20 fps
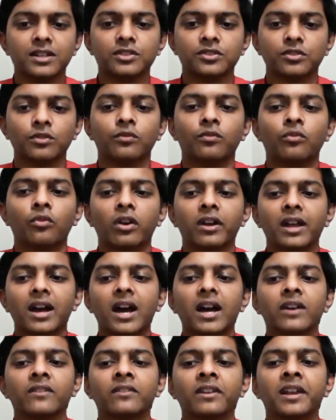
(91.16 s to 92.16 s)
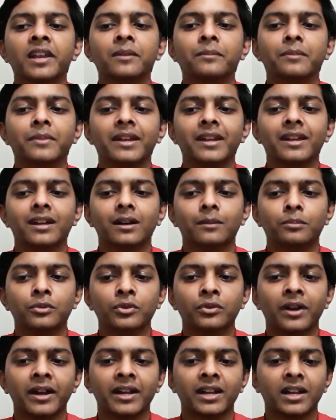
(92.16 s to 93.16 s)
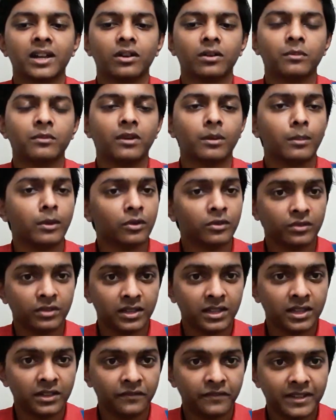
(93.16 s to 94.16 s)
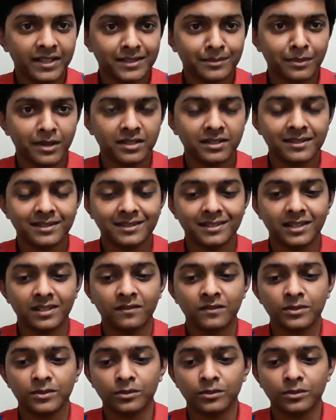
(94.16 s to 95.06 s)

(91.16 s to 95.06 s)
So what I have really made up to right now about the Facemash itself.